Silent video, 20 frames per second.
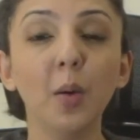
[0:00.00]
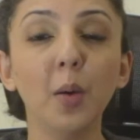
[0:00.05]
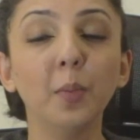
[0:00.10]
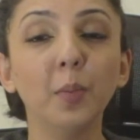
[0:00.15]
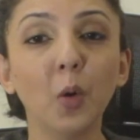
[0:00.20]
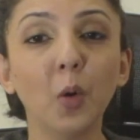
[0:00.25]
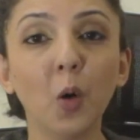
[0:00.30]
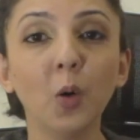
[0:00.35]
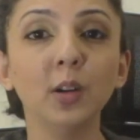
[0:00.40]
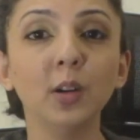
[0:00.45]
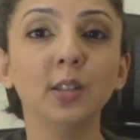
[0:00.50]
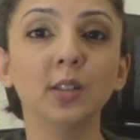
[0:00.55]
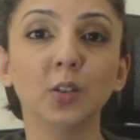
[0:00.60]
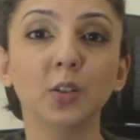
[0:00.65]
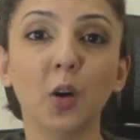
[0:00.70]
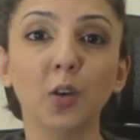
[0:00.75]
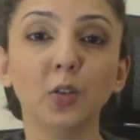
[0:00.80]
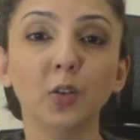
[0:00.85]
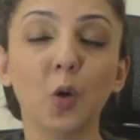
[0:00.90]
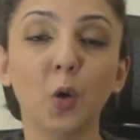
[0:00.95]
More is
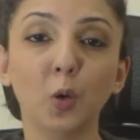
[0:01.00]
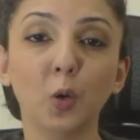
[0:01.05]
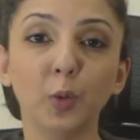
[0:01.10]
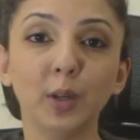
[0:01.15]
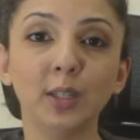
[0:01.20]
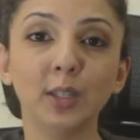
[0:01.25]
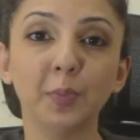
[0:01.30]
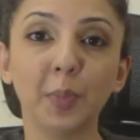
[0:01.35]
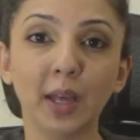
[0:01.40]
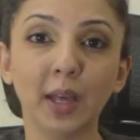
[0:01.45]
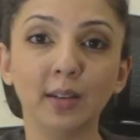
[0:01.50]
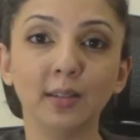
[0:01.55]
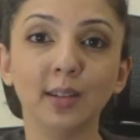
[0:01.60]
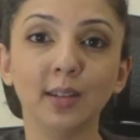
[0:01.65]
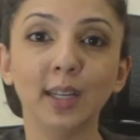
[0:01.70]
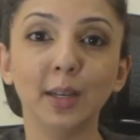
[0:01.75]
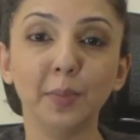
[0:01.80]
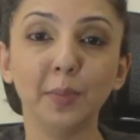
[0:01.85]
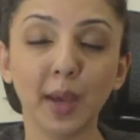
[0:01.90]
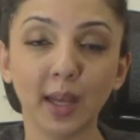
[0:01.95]
not always better
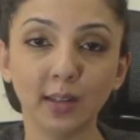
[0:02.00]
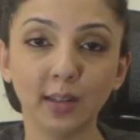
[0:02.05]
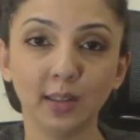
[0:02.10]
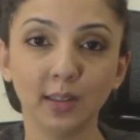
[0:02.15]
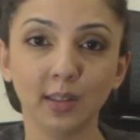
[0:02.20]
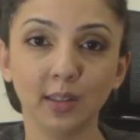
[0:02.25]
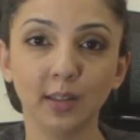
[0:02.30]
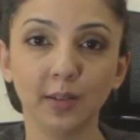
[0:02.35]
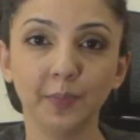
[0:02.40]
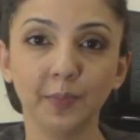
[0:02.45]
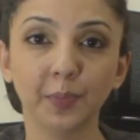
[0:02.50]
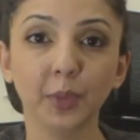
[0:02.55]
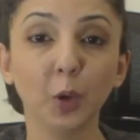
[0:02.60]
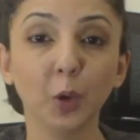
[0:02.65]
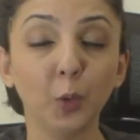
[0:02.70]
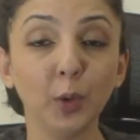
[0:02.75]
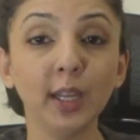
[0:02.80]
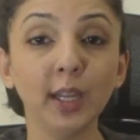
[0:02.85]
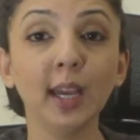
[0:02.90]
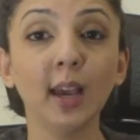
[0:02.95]
in medicine.
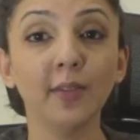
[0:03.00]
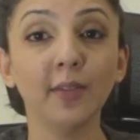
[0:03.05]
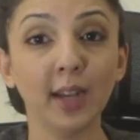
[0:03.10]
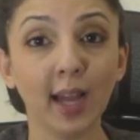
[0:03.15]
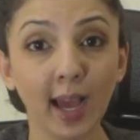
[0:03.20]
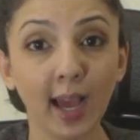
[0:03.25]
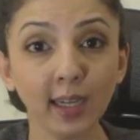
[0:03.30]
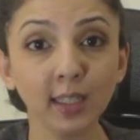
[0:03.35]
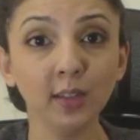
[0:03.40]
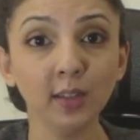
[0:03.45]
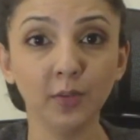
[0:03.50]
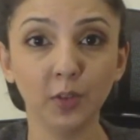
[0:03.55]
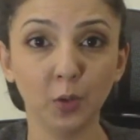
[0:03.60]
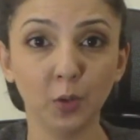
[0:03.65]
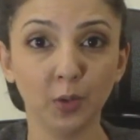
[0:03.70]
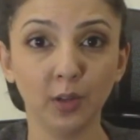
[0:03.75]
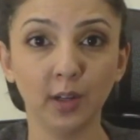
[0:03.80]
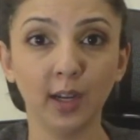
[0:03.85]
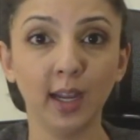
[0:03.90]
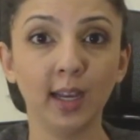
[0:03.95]
We have an active
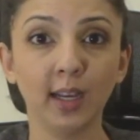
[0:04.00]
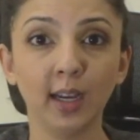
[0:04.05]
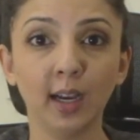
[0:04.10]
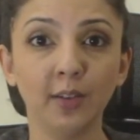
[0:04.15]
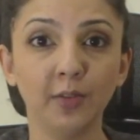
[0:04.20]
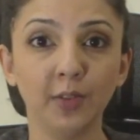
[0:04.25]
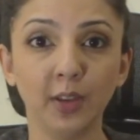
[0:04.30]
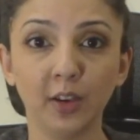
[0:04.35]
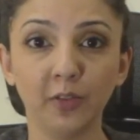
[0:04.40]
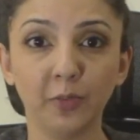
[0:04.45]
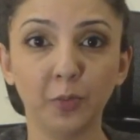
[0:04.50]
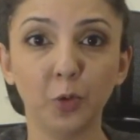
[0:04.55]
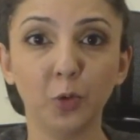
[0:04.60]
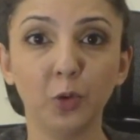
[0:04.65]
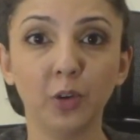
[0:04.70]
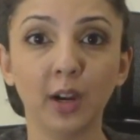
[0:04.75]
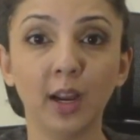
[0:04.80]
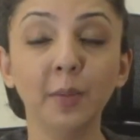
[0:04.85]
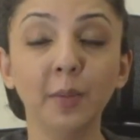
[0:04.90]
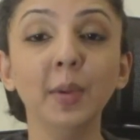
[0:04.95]
donor egg I V F
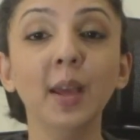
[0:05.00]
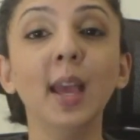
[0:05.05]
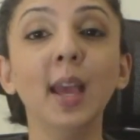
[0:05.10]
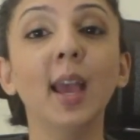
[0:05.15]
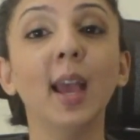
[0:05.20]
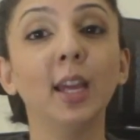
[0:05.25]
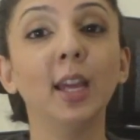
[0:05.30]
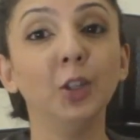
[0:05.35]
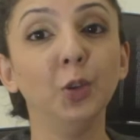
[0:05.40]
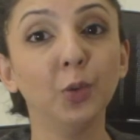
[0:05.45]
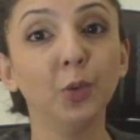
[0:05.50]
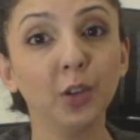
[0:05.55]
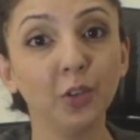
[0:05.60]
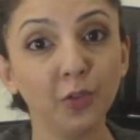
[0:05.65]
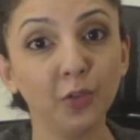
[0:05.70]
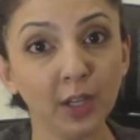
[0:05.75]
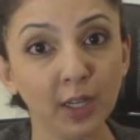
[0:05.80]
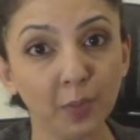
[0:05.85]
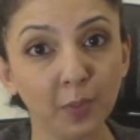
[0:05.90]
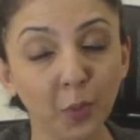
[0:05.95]
program, and you
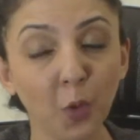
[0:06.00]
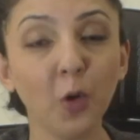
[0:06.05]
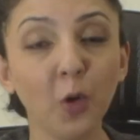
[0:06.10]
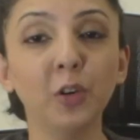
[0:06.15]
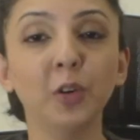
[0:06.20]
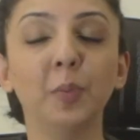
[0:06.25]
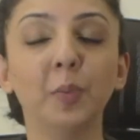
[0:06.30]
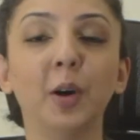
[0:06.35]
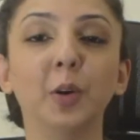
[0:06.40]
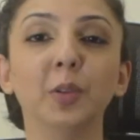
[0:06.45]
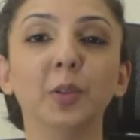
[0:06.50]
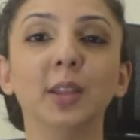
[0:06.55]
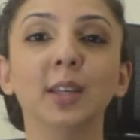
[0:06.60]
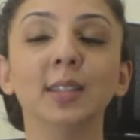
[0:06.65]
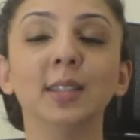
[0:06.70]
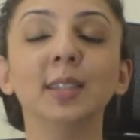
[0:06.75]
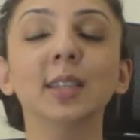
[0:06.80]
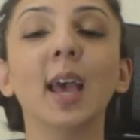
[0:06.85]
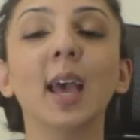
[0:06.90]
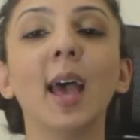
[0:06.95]
can read more about
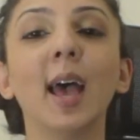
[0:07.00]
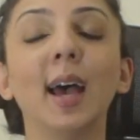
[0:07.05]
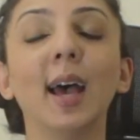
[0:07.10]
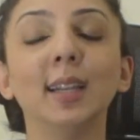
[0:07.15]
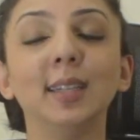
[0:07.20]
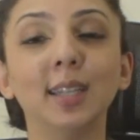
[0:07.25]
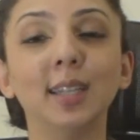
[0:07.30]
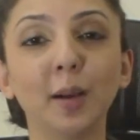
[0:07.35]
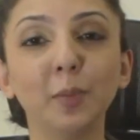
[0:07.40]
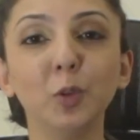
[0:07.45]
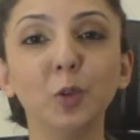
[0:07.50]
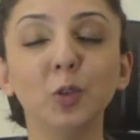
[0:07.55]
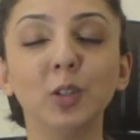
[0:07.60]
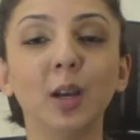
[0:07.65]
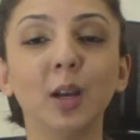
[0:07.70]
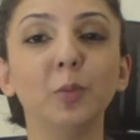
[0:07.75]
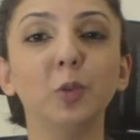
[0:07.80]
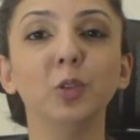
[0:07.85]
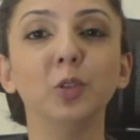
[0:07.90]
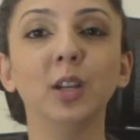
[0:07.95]
this at w
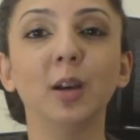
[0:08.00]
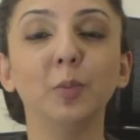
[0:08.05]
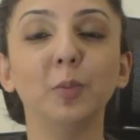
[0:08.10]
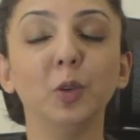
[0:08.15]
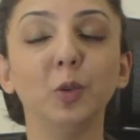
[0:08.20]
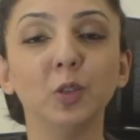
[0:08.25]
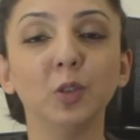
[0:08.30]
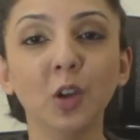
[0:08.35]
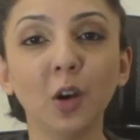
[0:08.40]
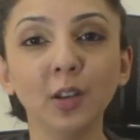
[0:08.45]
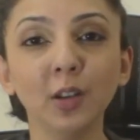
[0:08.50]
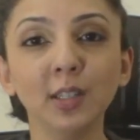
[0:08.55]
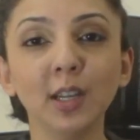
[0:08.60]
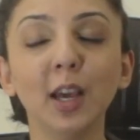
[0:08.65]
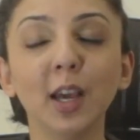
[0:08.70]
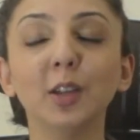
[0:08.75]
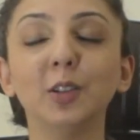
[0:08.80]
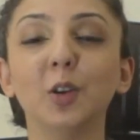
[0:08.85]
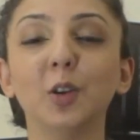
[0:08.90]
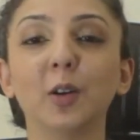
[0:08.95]
w w
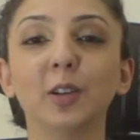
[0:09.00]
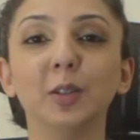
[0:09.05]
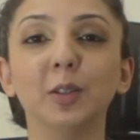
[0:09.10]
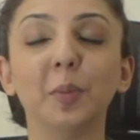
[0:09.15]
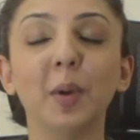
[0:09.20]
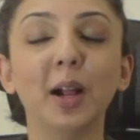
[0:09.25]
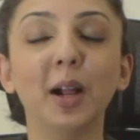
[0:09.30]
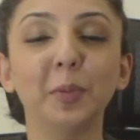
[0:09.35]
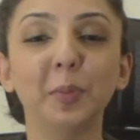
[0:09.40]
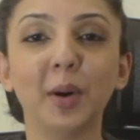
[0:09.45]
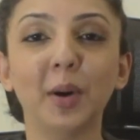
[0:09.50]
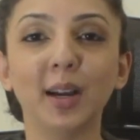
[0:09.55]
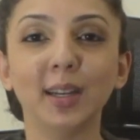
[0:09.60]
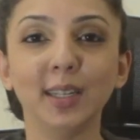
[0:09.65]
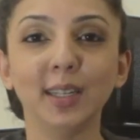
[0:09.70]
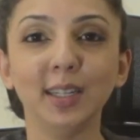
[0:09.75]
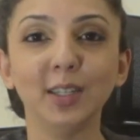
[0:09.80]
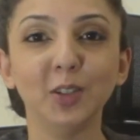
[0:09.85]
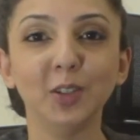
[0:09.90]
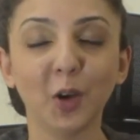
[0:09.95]
dot dr
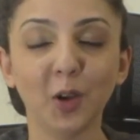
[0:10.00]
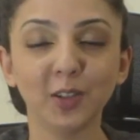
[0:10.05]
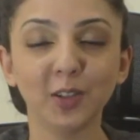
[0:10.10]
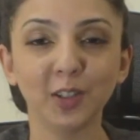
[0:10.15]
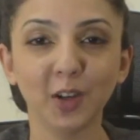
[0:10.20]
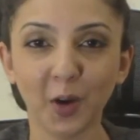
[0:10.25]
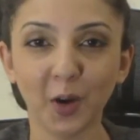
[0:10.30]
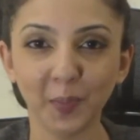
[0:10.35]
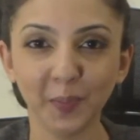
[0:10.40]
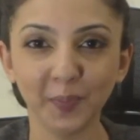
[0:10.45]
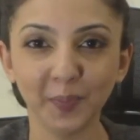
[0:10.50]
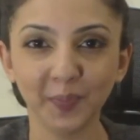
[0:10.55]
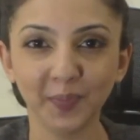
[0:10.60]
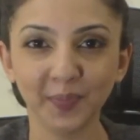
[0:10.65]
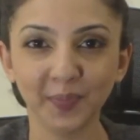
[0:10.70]
malpani dot com.